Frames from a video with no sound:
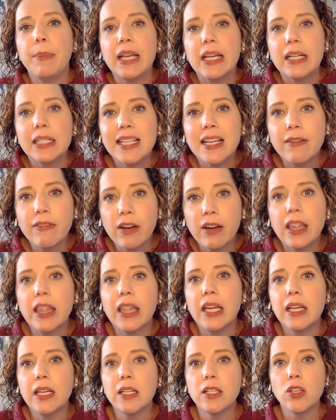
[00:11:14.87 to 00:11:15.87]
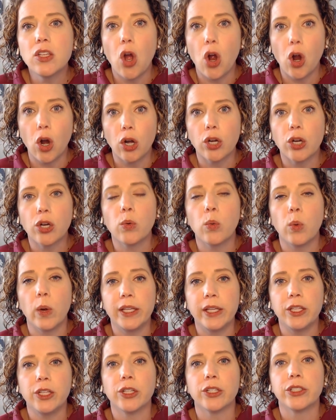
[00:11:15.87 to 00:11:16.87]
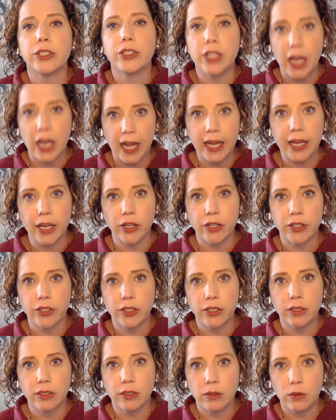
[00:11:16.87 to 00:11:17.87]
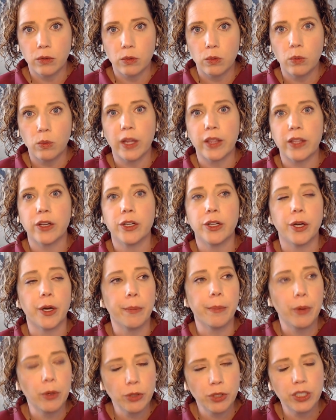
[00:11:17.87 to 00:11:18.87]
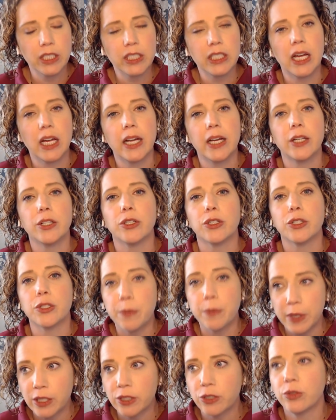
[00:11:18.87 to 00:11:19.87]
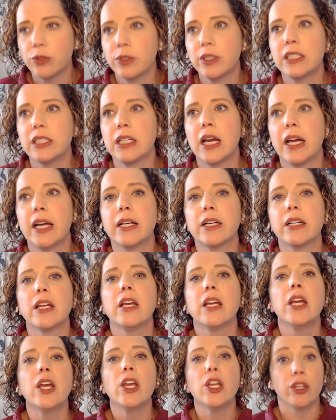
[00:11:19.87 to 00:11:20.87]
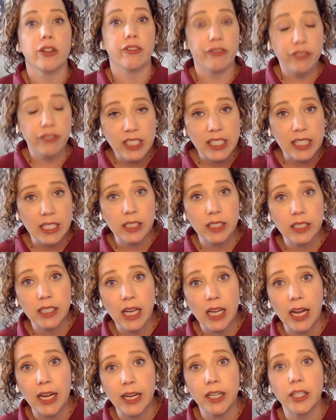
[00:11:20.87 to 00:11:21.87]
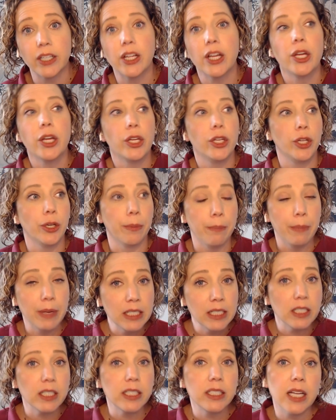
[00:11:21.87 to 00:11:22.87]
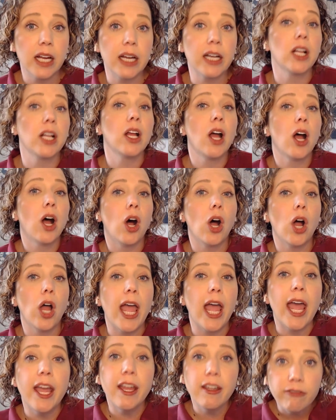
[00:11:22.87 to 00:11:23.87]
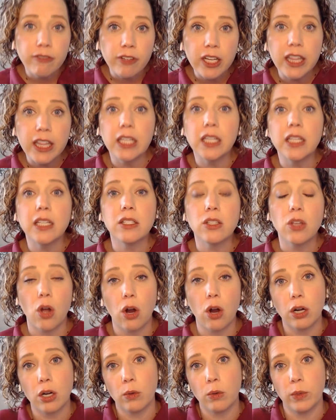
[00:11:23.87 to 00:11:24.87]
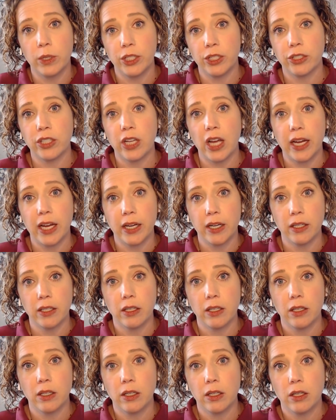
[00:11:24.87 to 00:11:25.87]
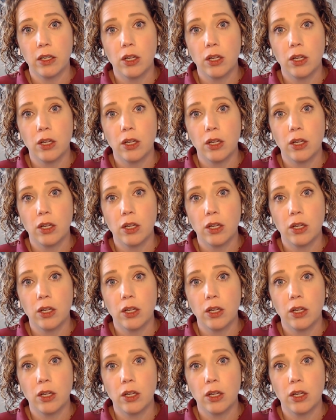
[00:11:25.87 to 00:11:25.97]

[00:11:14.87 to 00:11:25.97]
Because everything is harder when you're tired. Whether you're emotionally tired, you're spiritually tired, you're physically tired, you're mentally tired, everything is harder when you're tired.